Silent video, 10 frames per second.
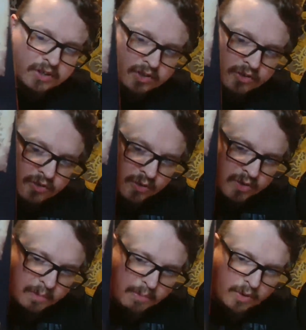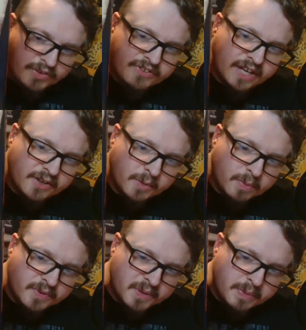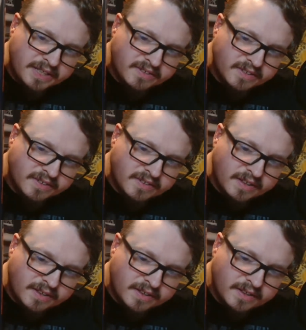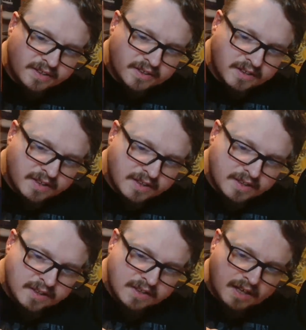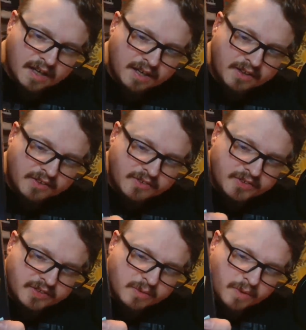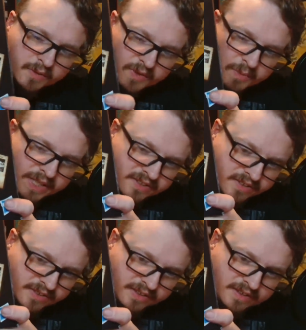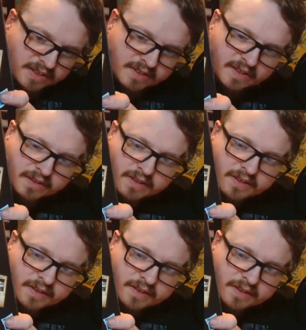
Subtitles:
show the board setup with the pieces and some of the pieces in detail.